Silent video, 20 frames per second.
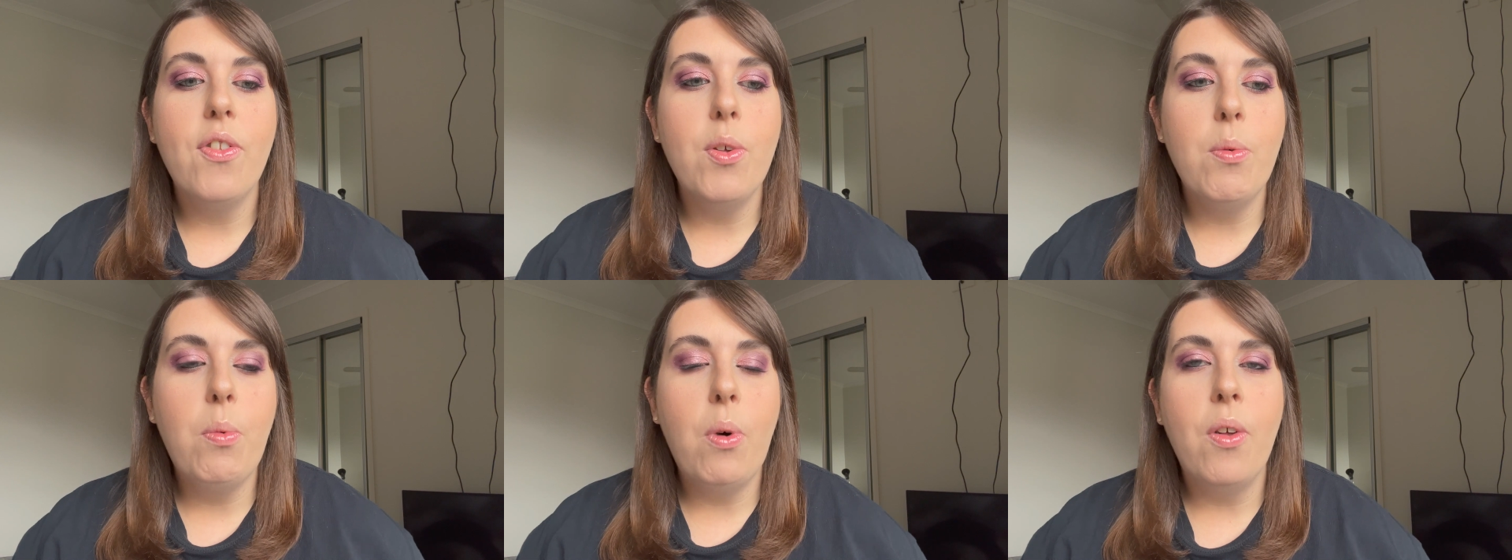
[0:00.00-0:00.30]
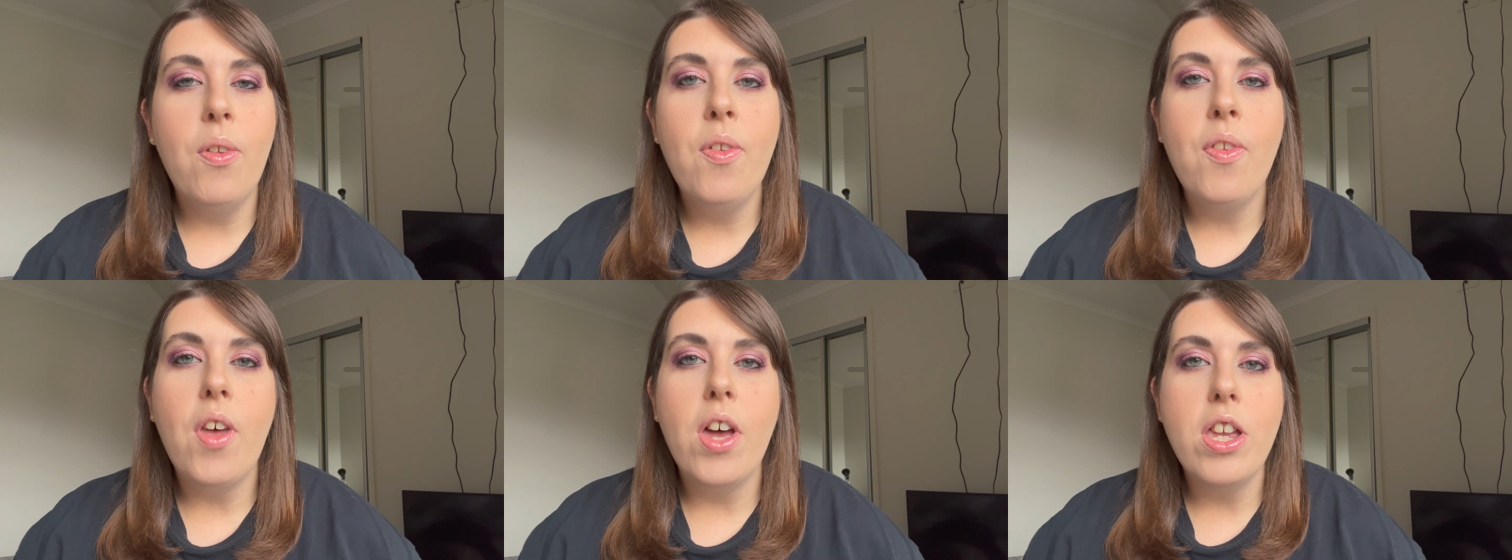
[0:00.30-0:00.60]
the
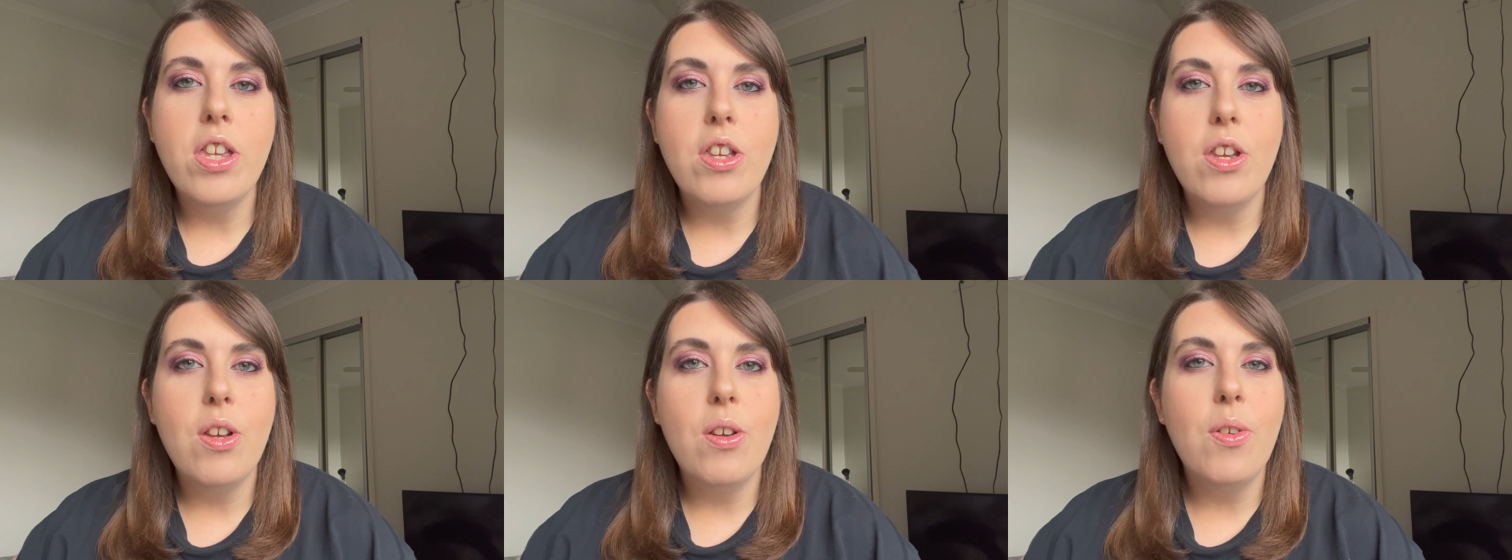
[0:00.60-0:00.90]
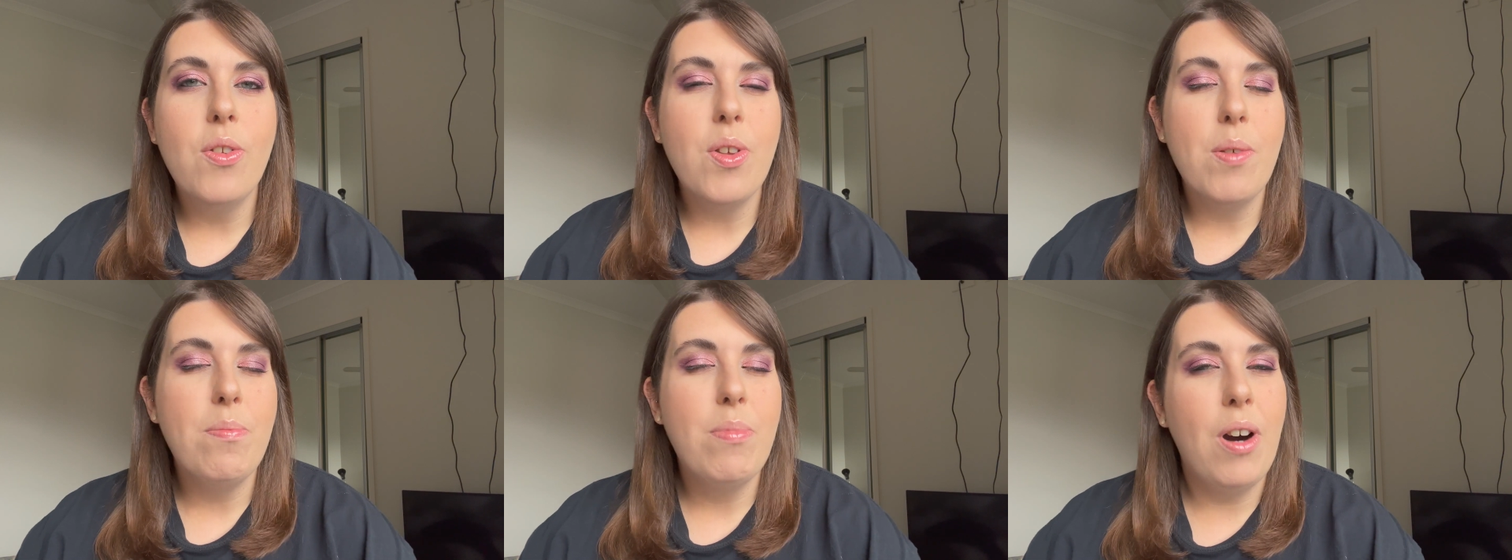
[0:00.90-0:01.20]
ones I
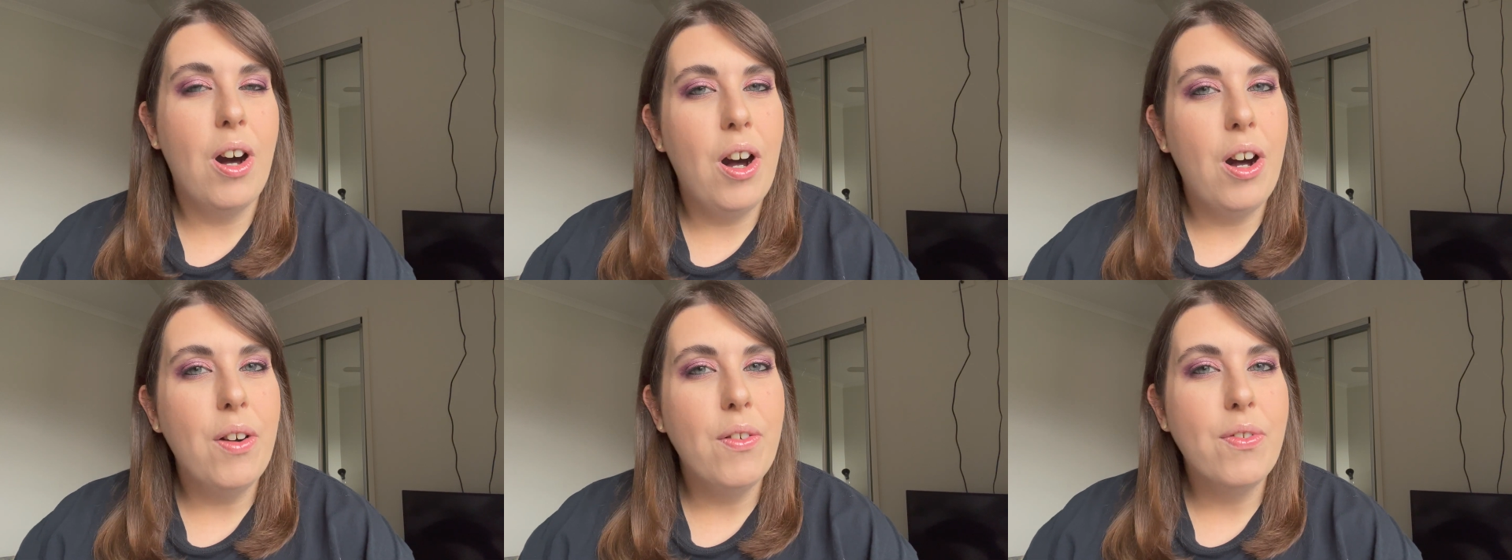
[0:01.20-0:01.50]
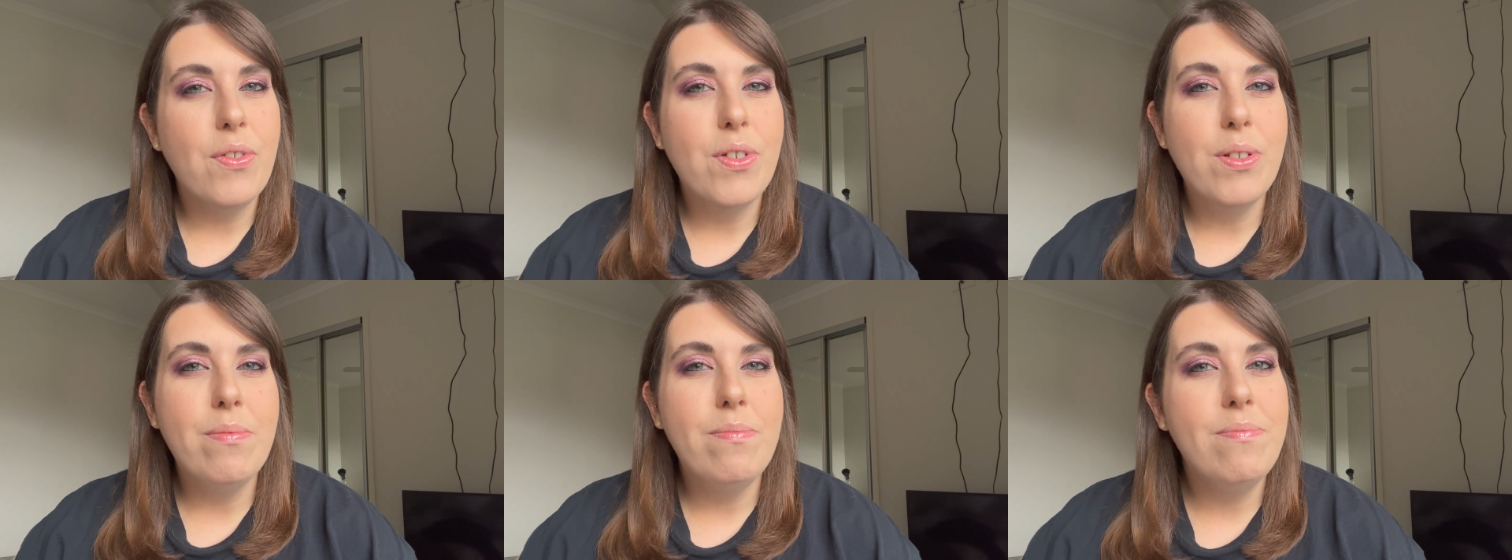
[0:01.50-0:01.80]
used apart
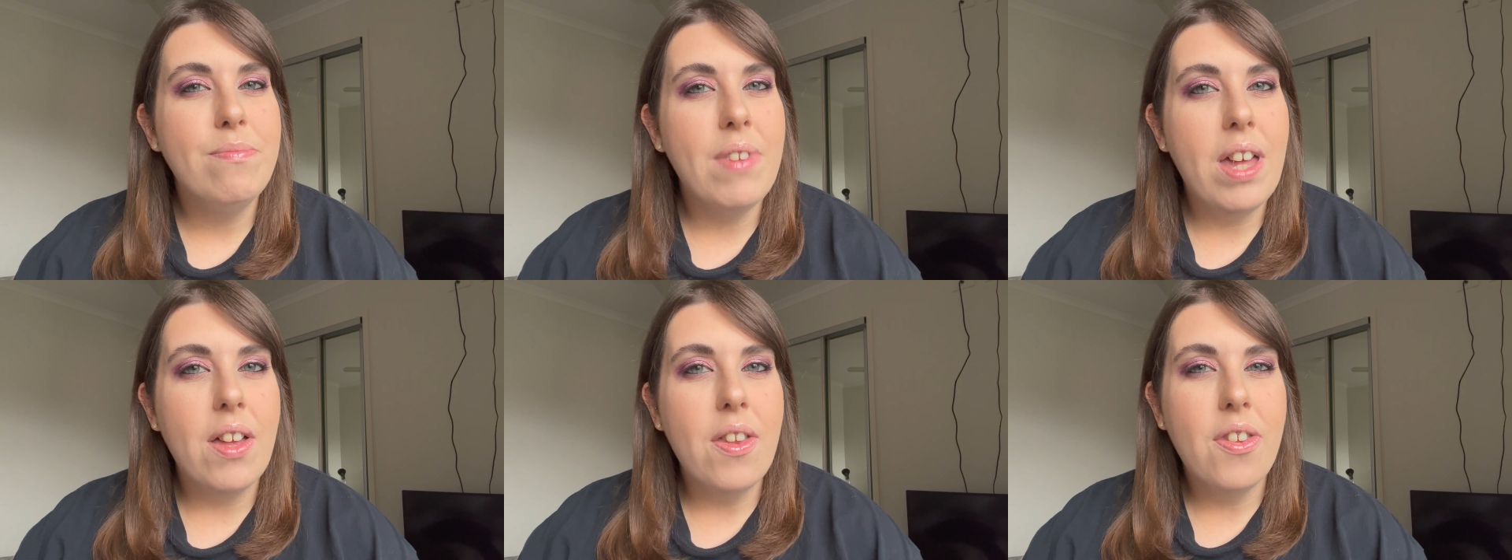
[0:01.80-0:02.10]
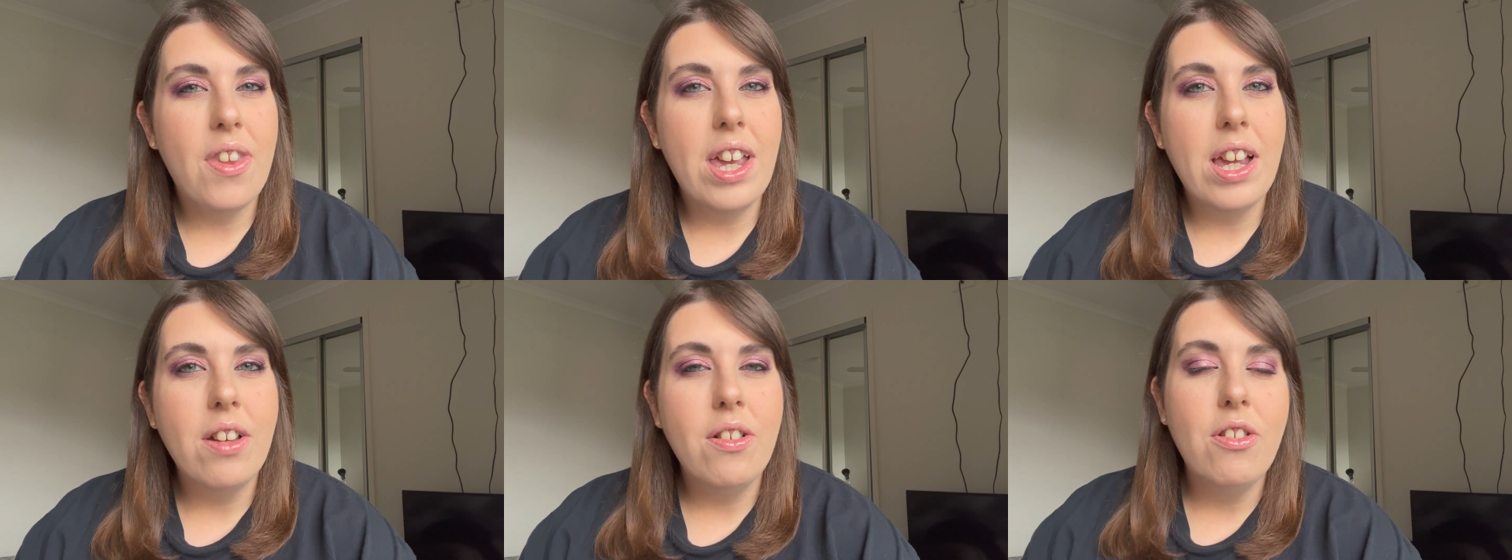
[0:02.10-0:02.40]
from that
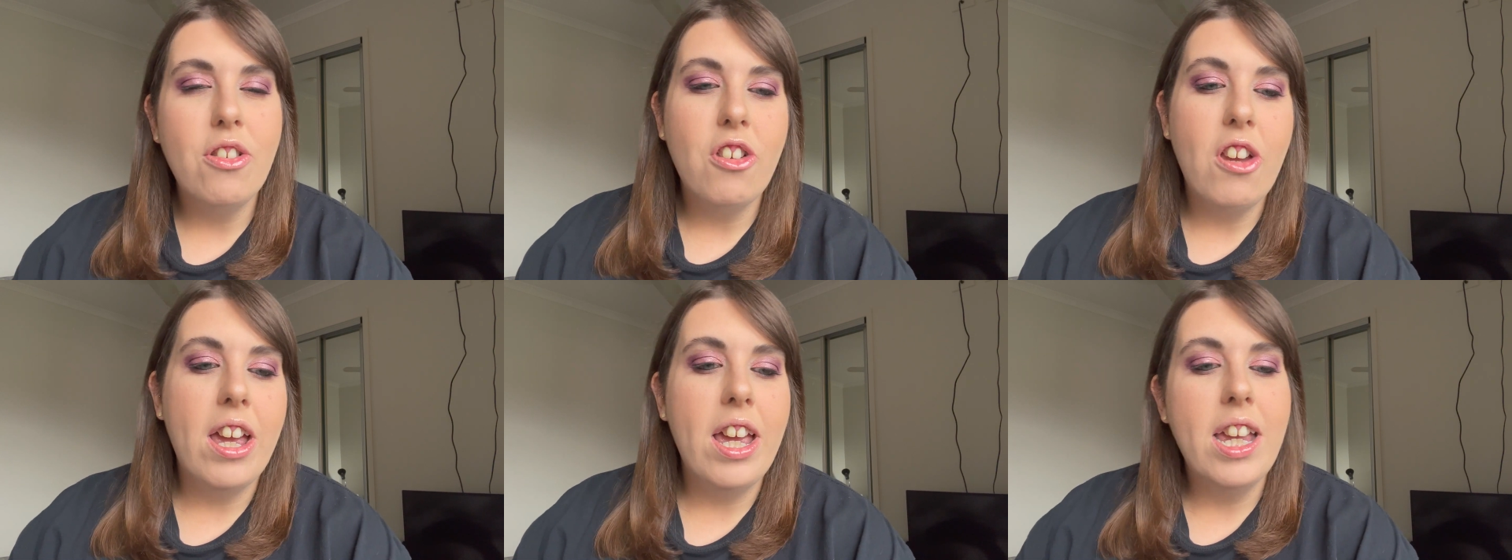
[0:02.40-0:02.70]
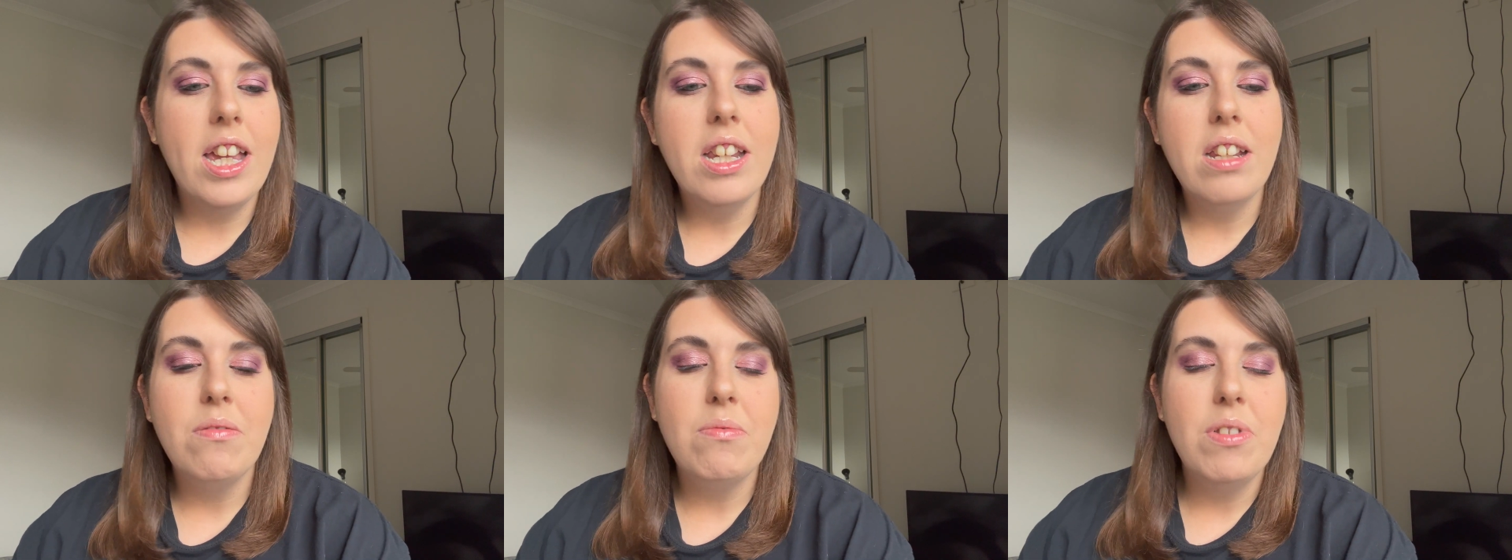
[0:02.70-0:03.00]
second shade,